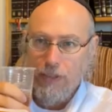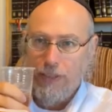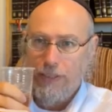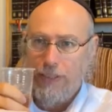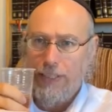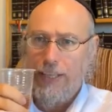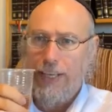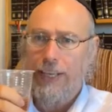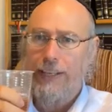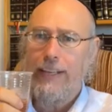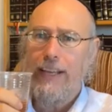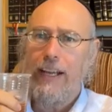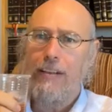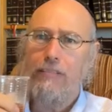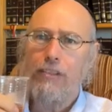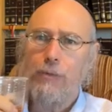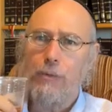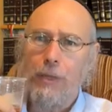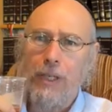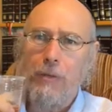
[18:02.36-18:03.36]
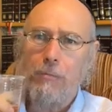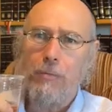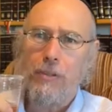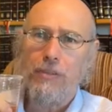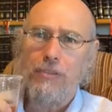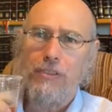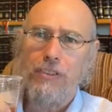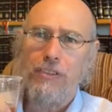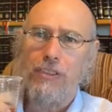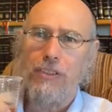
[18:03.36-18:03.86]
You can't have a rainbow
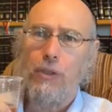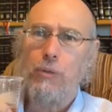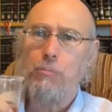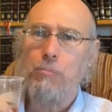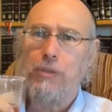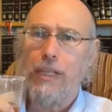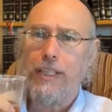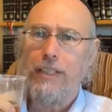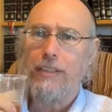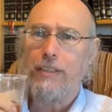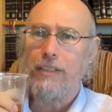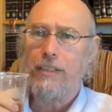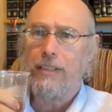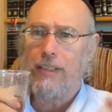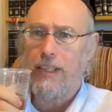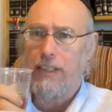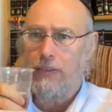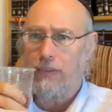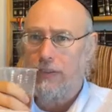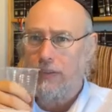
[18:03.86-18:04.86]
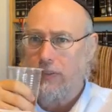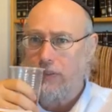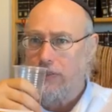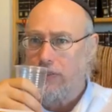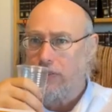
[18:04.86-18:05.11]
if there's no break in the clouds.